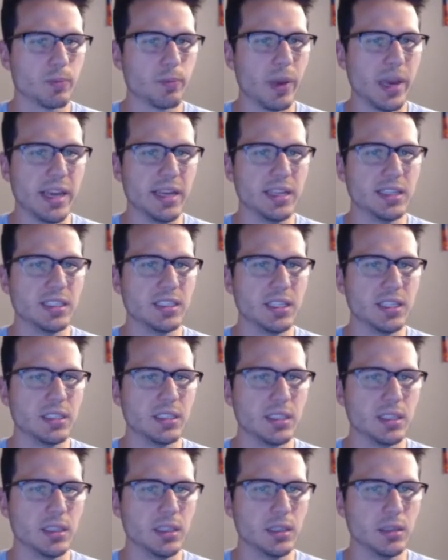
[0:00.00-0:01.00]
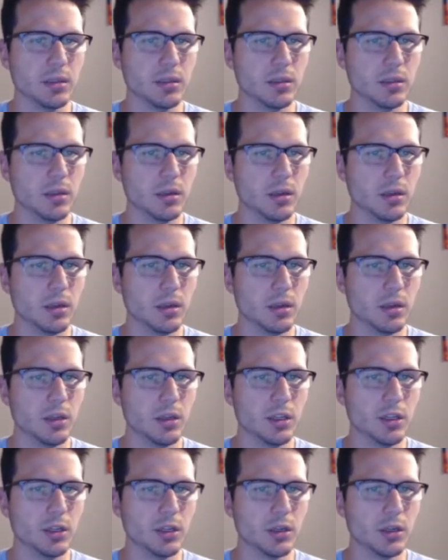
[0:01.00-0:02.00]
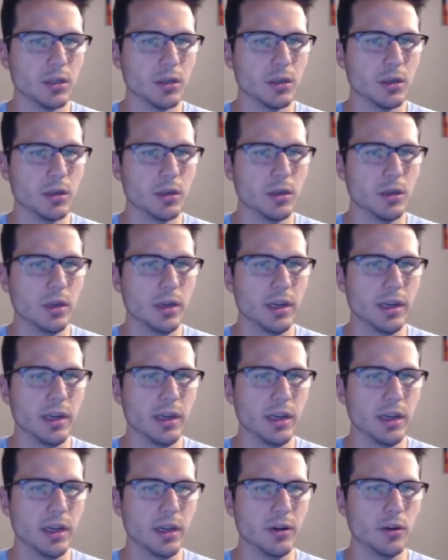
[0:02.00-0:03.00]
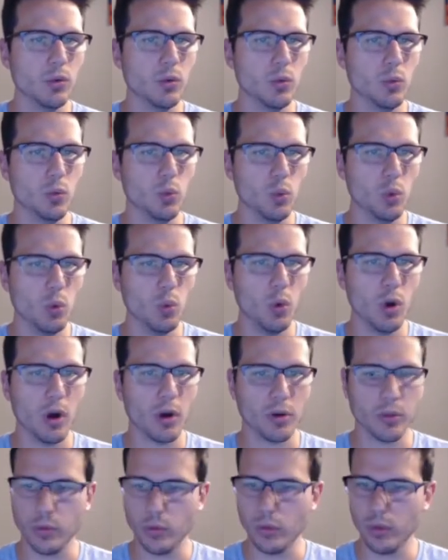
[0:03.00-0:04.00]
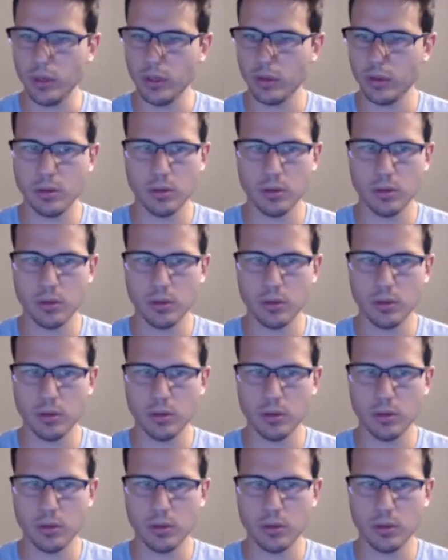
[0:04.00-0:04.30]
paste this in here and we'll walk through it.